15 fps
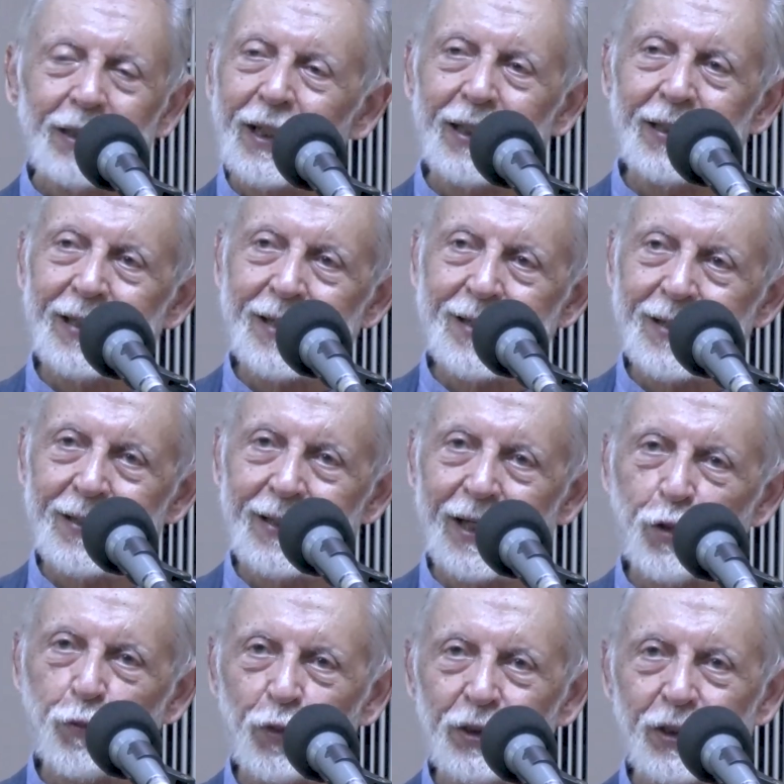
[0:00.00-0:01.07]
and gets a
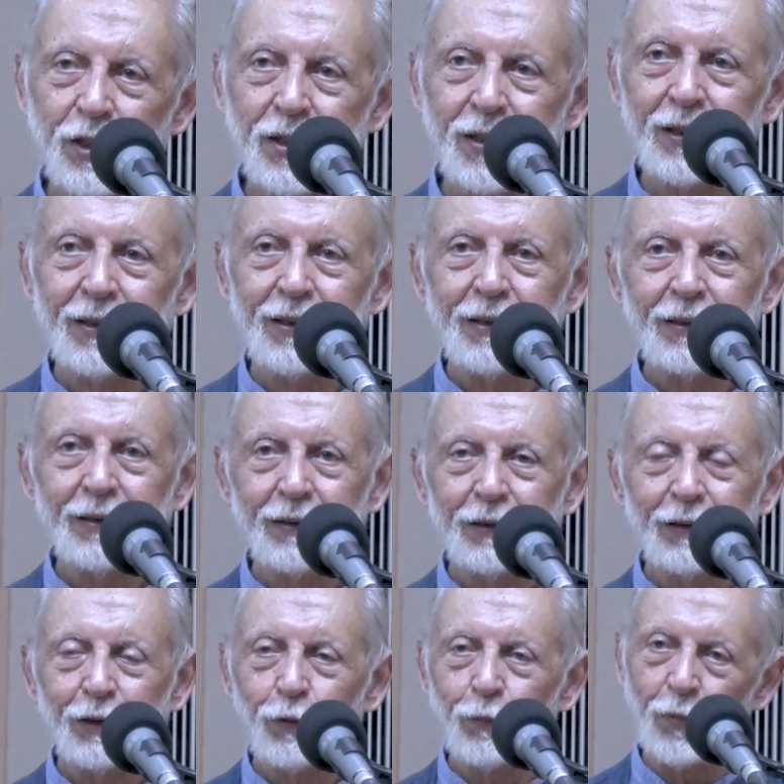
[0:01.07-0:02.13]
dress for this
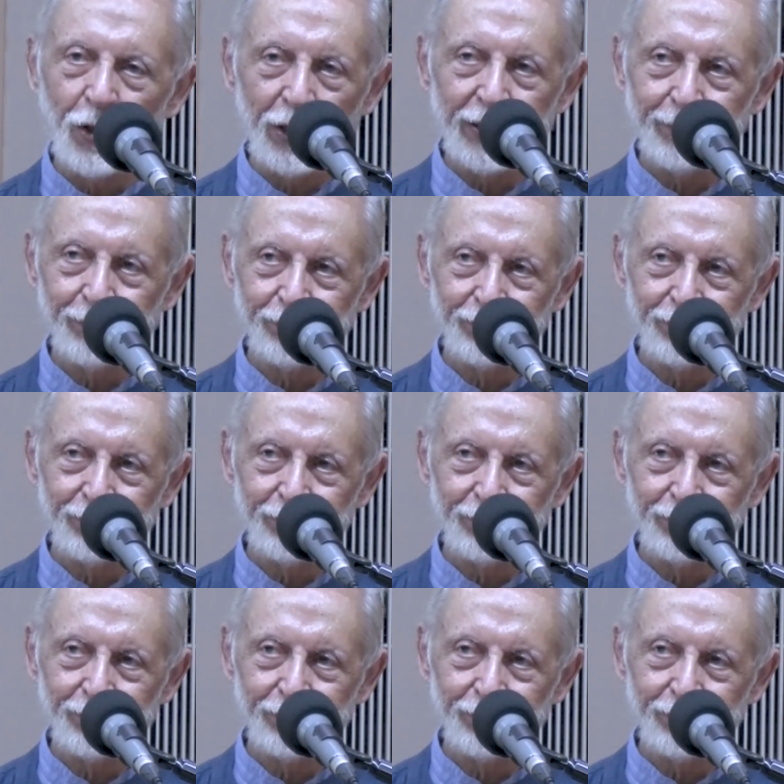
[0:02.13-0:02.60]
boy.